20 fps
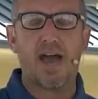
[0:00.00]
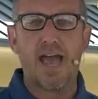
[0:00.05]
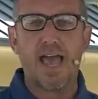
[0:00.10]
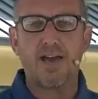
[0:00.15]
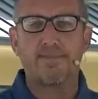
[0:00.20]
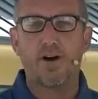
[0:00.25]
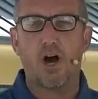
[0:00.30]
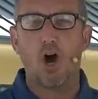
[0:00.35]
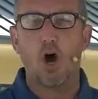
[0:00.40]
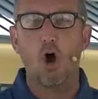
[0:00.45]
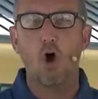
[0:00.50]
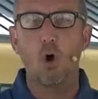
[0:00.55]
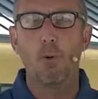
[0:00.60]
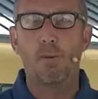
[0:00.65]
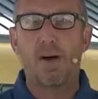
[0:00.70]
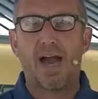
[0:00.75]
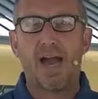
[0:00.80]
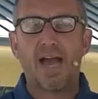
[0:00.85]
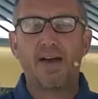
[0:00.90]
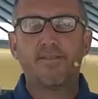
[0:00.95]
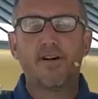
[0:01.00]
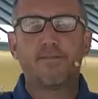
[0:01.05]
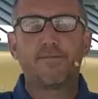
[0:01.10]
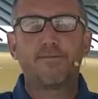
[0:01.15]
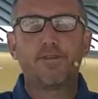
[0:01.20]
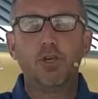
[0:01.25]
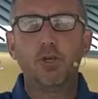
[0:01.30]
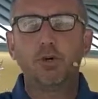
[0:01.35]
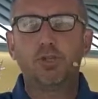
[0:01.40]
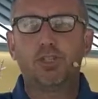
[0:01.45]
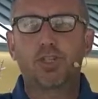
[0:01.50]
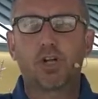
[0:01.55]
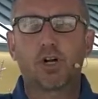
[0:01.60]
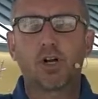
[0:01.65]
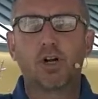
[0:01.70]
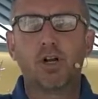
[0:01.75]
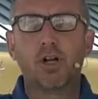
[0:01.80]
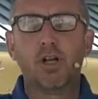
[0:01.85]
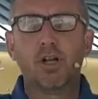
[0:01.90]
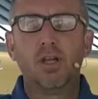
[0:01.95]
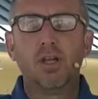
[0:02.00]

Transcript: have a hope, I have a future